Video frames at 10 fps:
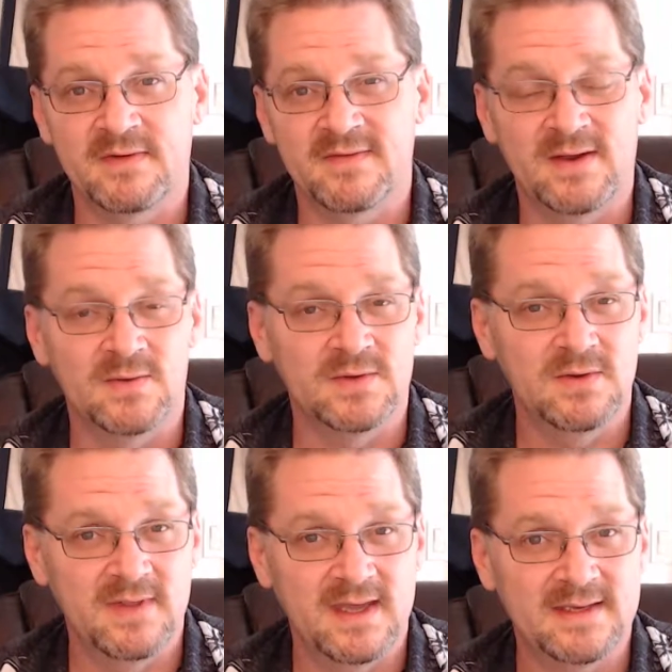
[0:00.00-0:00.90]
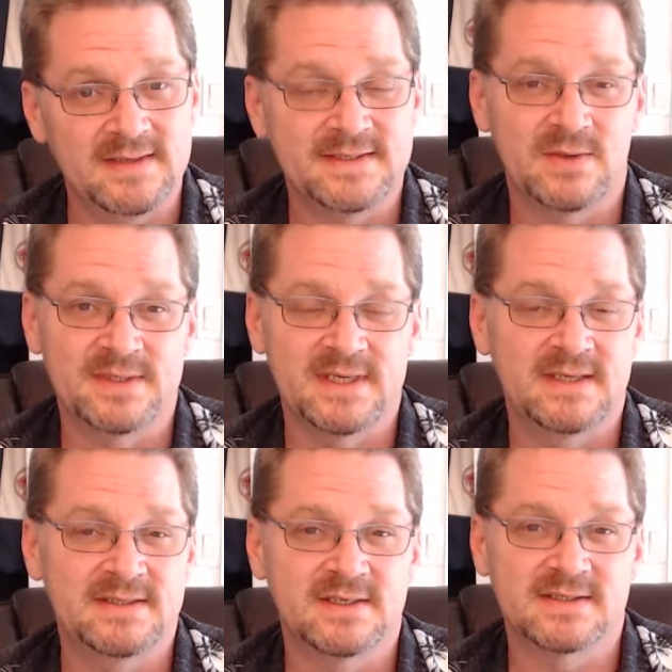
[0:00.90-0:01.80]
that don't do that, and so it's
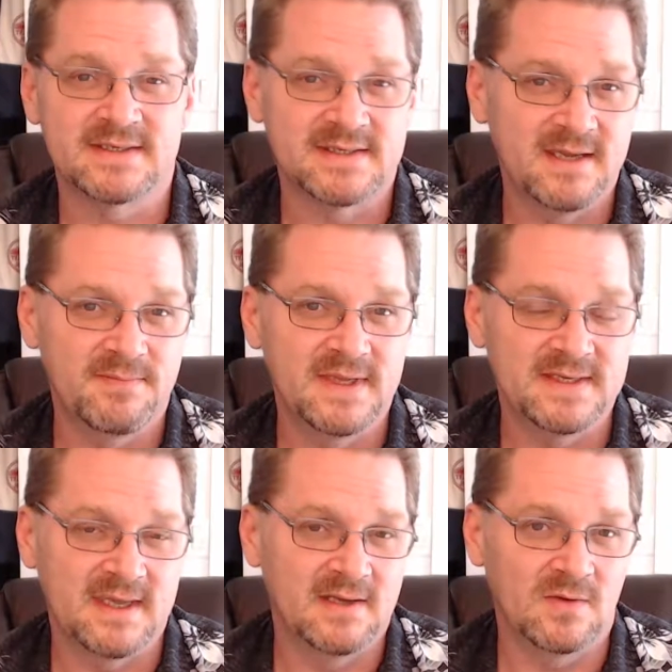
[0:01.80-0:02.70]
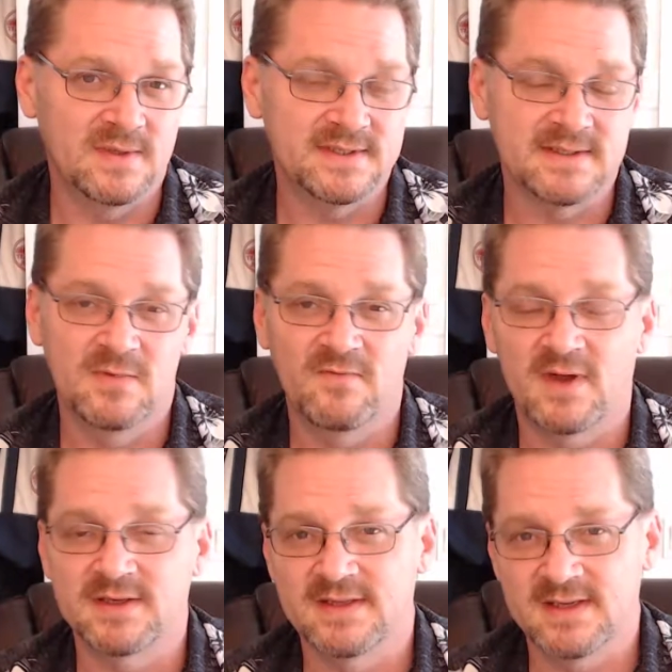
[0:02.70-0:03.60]
easy just to skip these anal ones and move
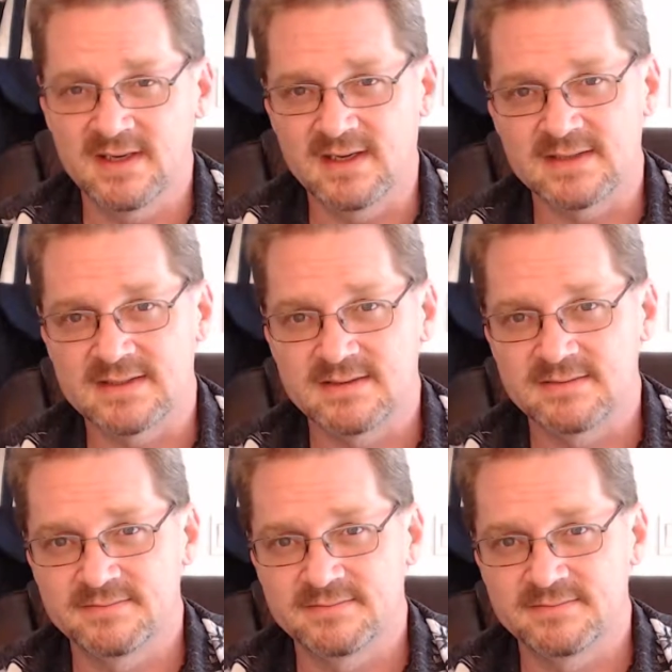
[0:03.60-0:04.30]
on to the next.